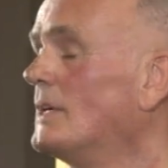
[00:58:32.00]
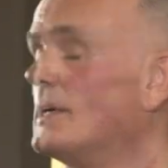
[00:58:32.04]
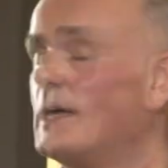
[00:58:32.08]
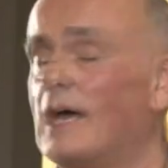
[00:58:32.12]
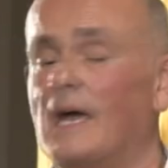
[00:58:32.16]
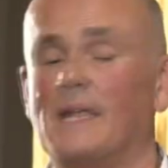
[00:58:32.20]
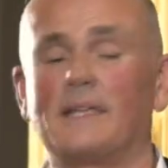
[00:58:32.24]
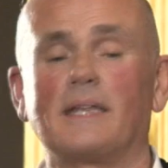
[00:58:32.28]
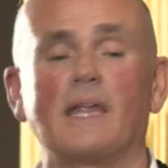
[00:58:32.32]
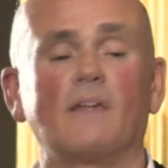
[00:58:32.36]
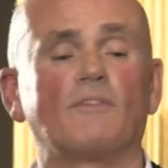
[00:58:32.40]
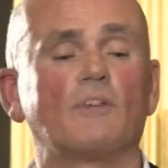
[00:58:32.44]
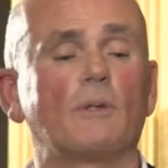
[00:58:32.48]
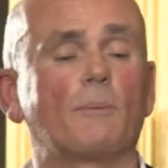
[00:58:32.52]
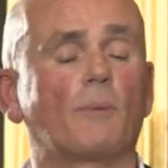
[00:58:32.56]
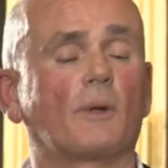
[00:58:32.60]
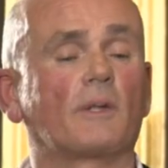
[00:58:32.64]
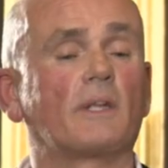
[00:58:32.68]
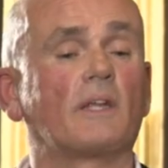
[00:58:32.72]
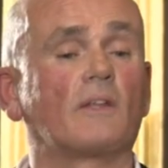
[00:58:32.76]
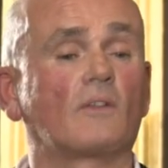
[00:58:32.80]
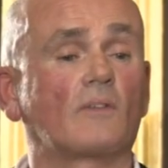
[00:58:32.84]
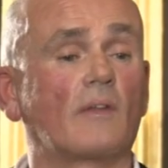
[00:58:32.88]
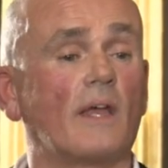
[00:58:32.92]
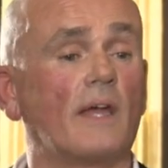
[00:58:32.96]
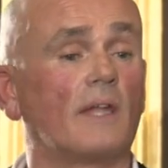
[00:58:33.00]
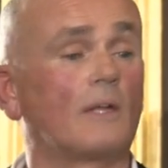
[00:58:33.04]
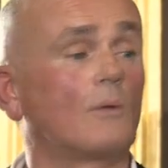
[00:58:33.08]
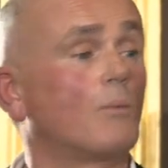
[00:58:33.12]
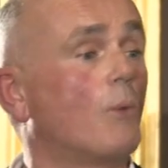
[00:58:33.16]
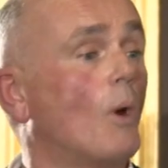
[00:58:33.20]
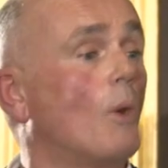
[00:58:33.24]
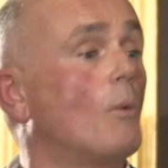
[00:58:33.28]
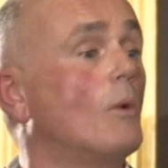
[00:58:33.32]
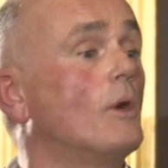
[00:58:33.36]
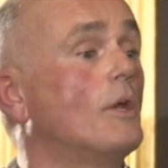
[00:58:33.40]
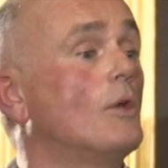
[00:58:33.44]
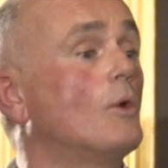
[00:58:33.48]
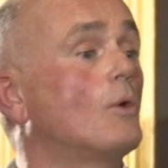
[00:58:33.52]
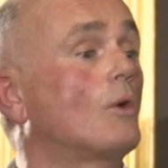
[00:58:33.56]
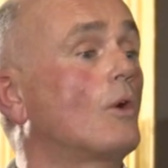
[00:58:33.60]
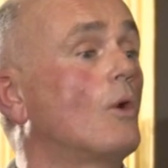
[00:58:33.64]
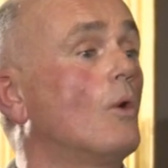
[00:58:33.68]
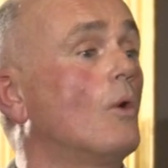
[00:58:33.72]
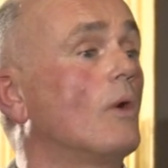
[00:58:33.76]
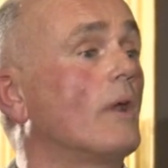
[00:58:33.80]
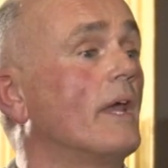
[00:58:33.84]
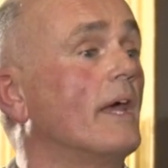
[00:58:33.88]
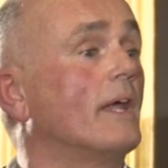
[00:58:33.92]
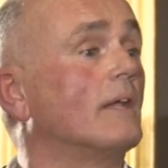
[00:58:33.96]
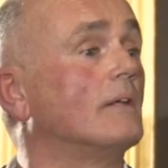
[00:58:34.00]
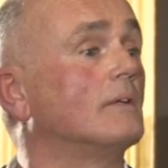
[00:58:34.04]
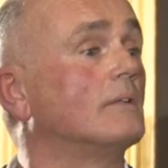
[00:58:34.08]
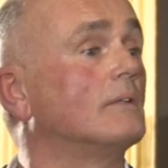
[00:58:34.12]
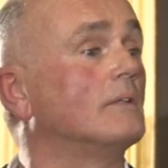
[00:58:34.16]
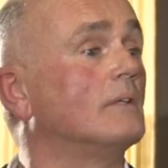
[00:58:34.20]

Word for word: And everybody said, What will you call it?